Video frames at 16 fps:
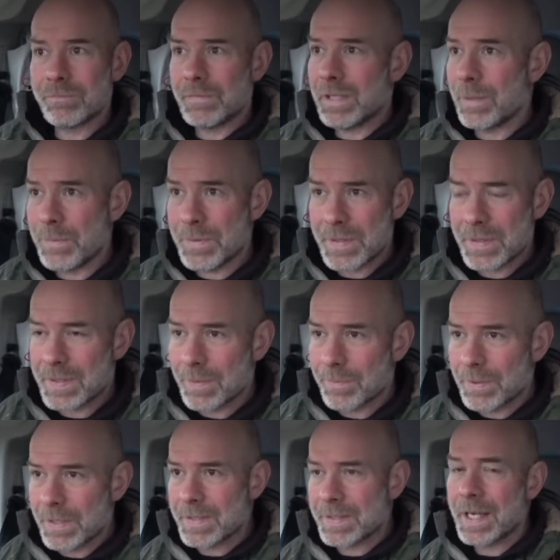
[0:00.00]
It was as
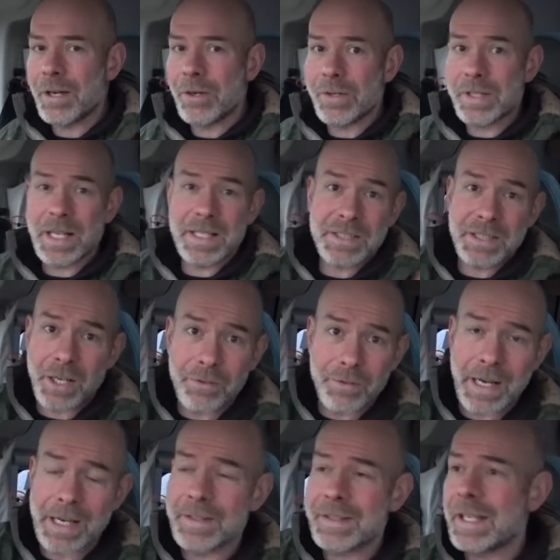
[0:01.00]
simple as that, or I'd have to go
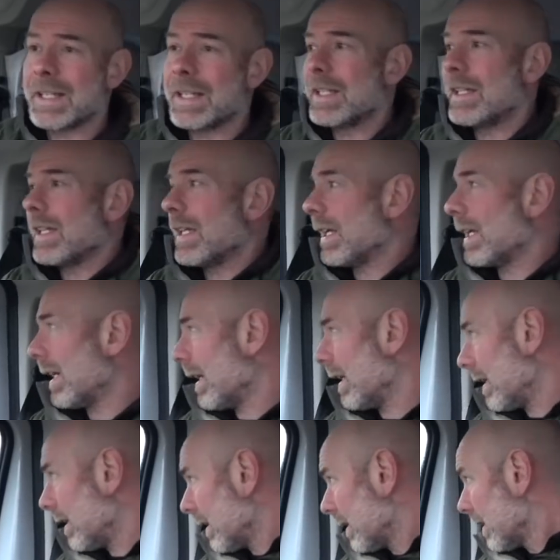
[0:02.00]
around get in
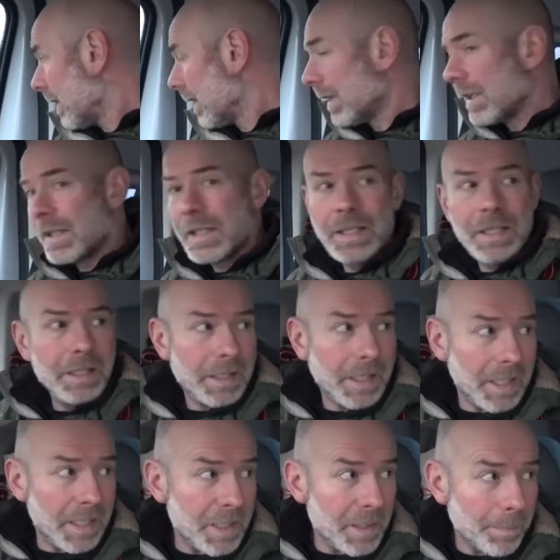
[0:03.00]

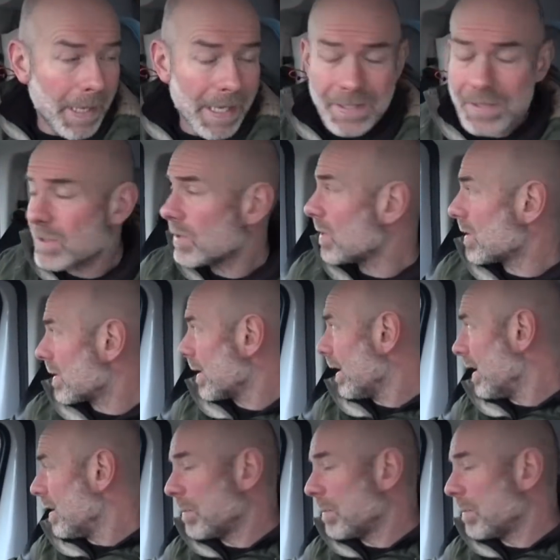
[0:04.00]
the passenger side,